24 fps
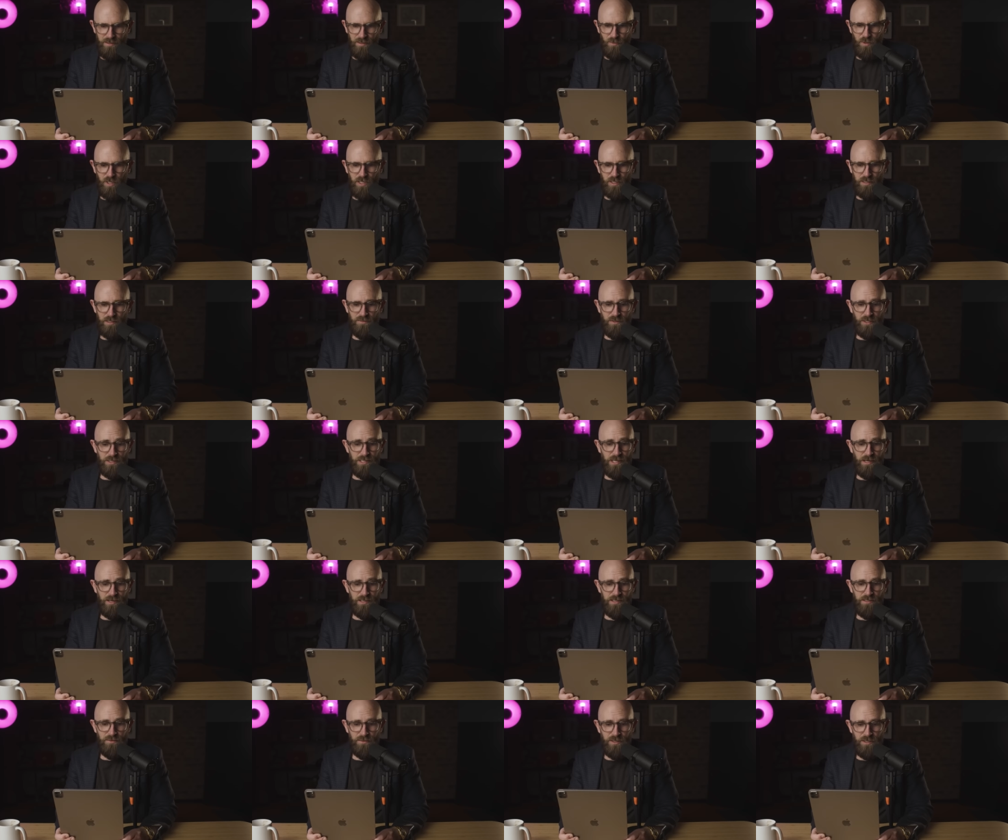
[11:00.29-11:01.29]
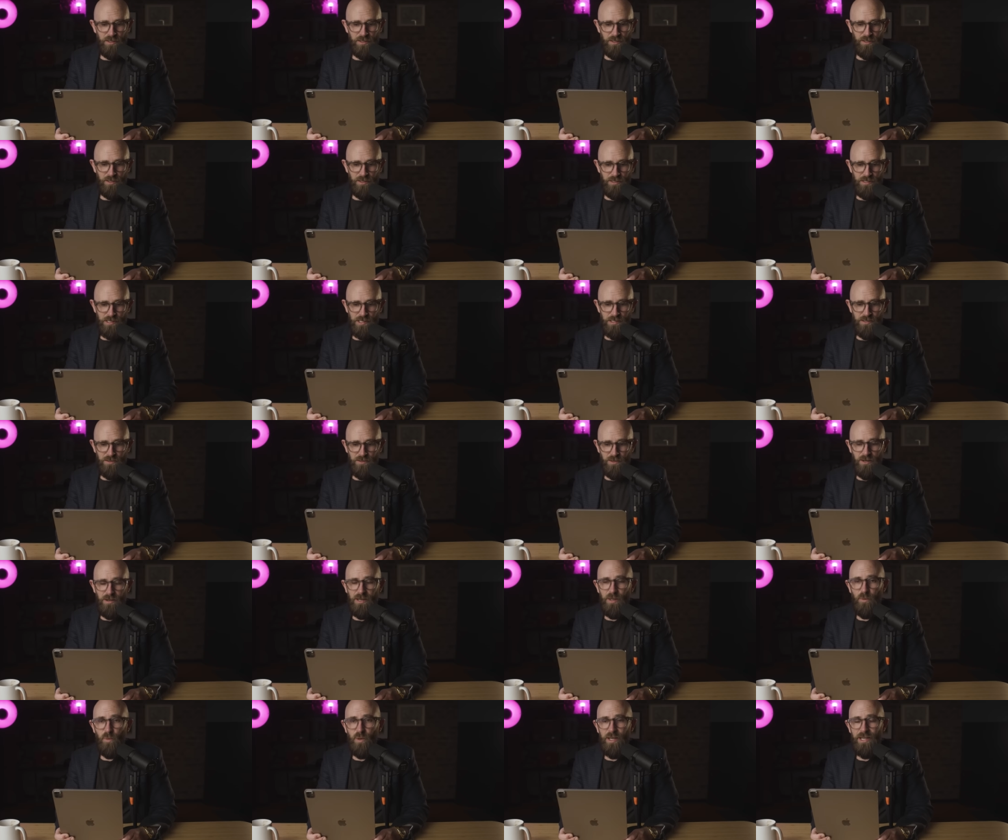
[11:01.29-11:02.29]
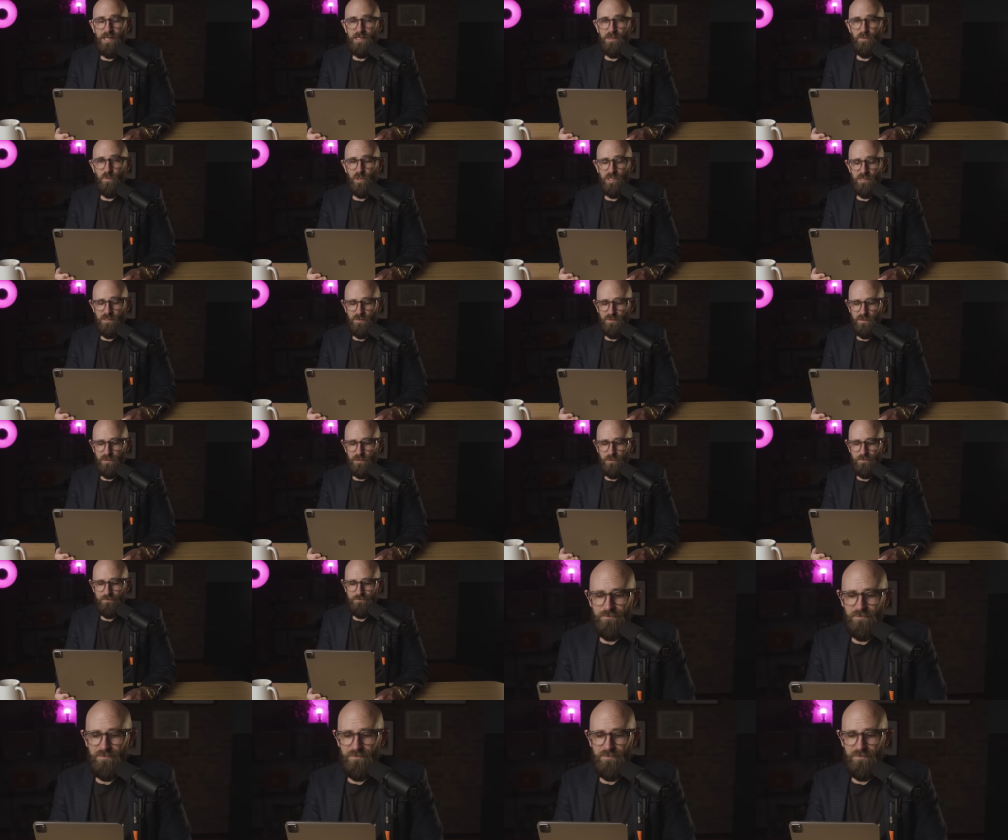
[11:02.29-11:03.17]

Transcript: The world of alternative cures is truly weird and wonderful.